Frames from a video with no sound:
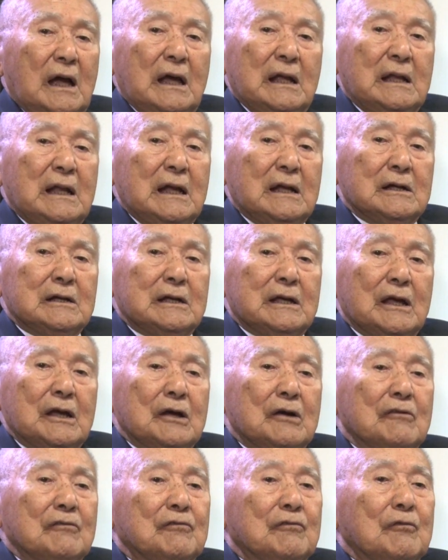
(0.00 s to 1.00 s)
didn't
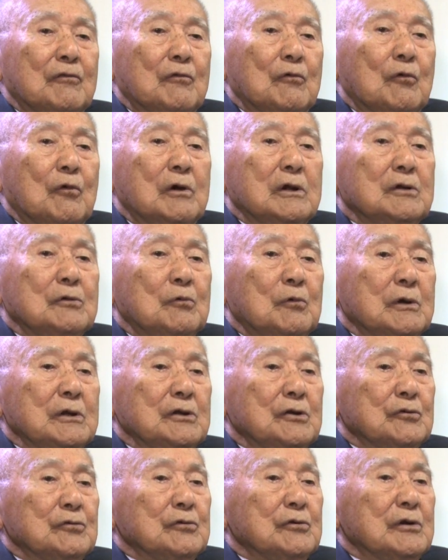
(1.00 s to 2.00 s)
care what
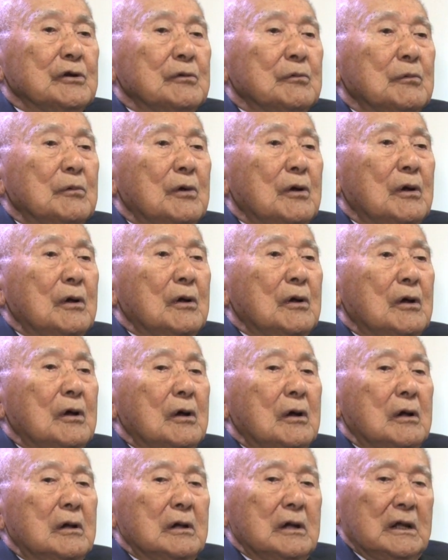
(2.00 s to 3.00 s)
you do.
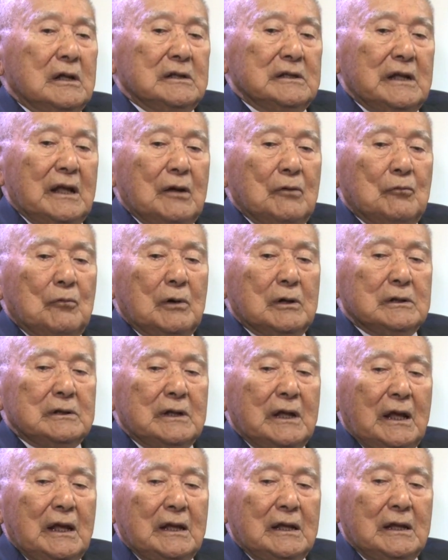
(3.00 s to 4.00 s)
And then one
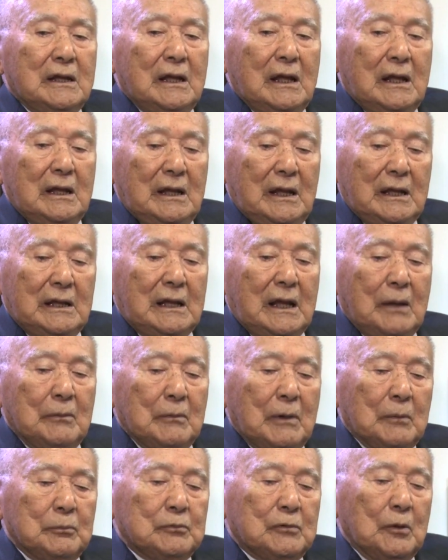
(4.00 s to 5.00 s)
day he
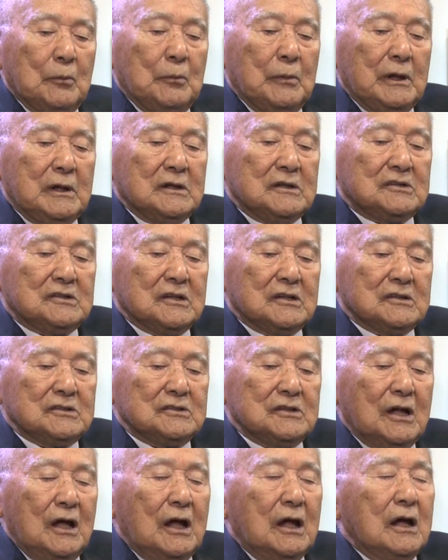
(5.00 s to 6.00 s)
came up to me, he
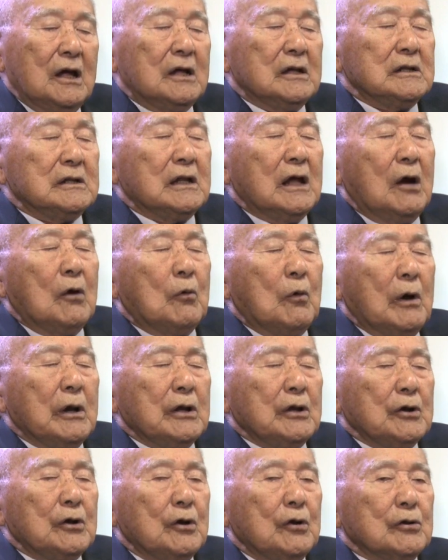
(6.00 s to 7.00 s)
says, now
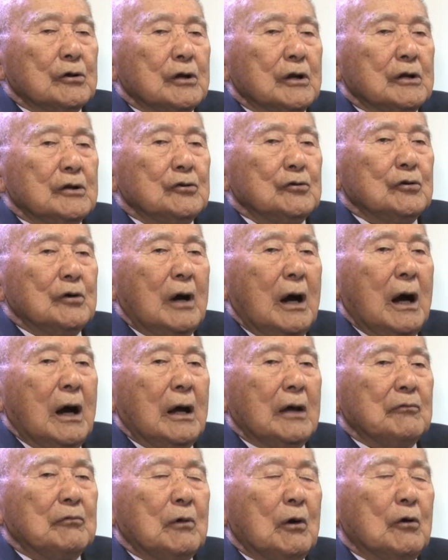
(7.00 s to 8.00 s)
what are you going to do?
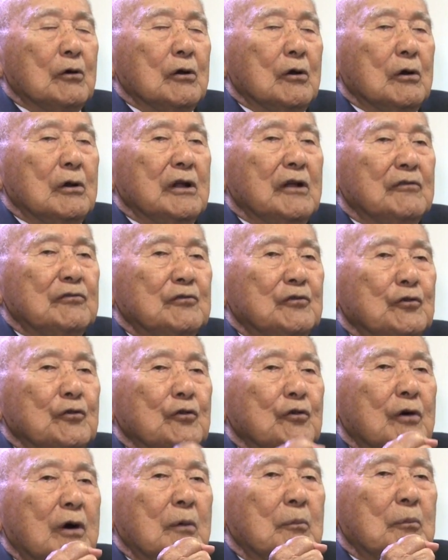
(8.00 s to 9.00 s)
I'm going to lift
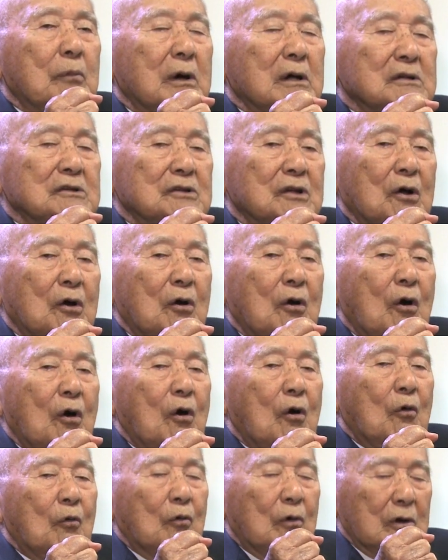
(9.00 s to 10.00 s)
you up. I said,
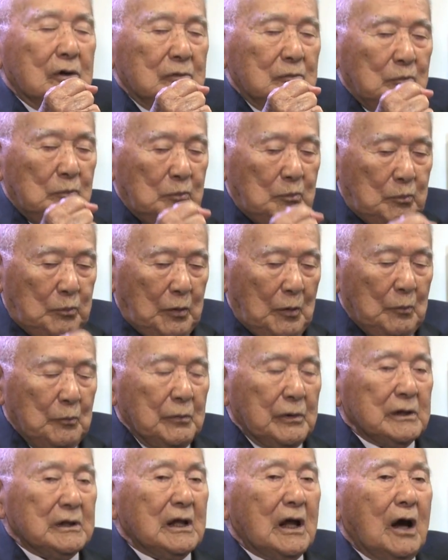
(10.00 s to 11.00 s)
well, put
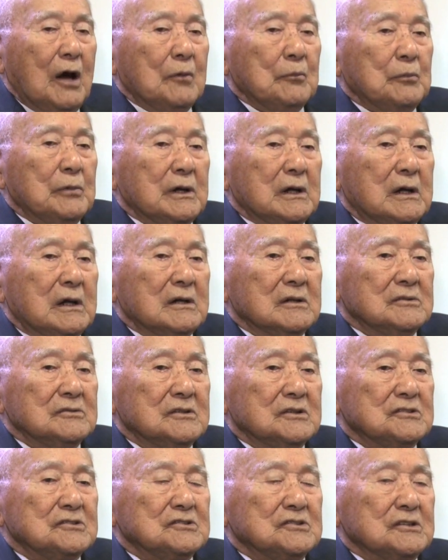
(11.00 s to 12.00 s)
me down, because
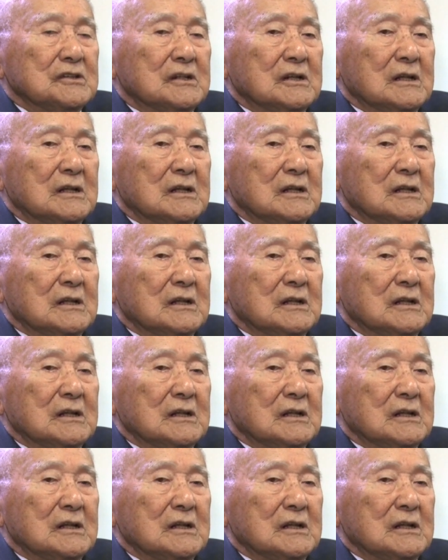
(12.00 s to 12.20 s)
this is a